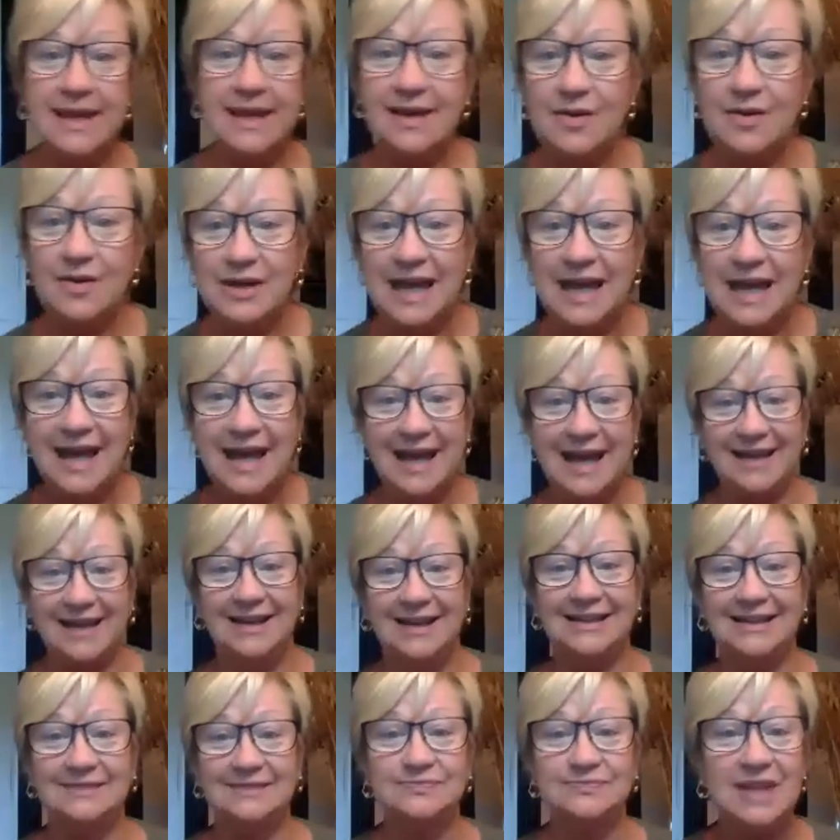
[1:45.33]
Okay,
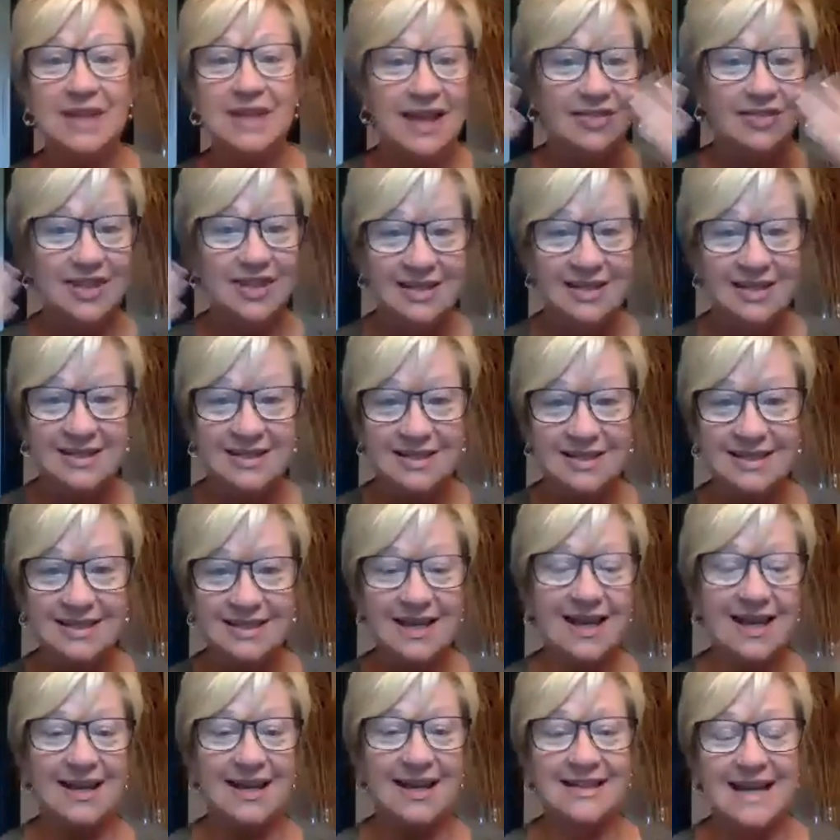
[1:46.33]
this is
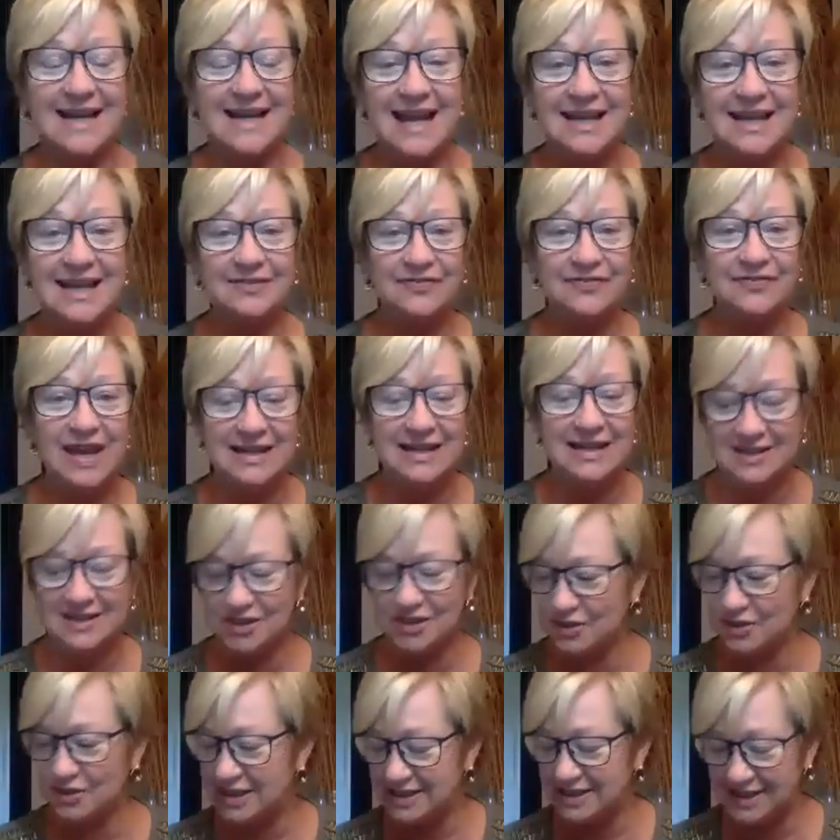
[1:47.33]
Naked Face
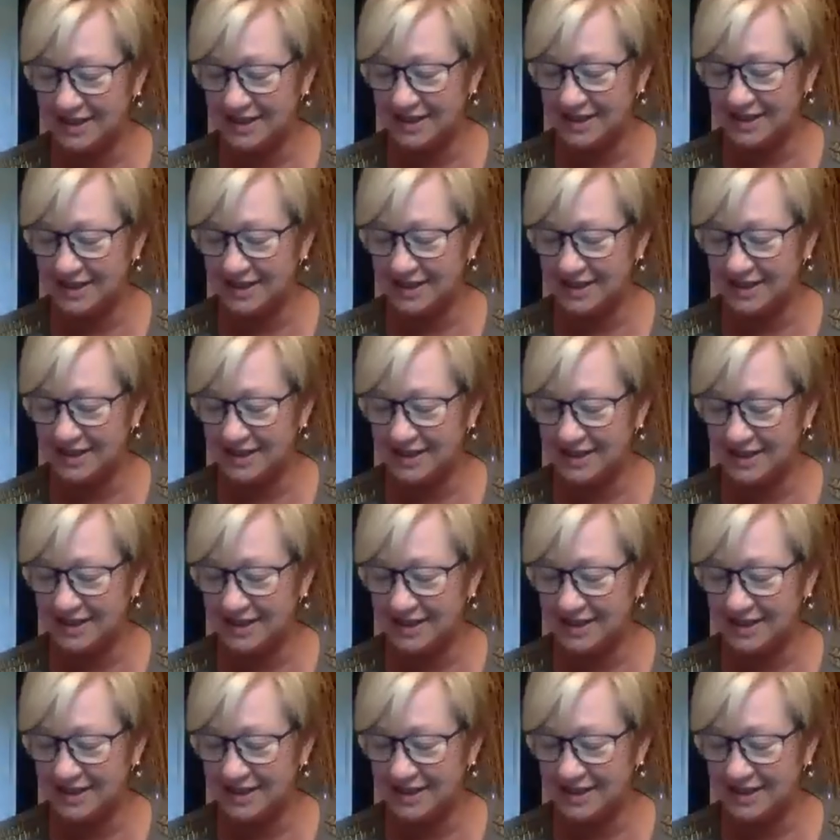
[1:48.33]
Teresa here.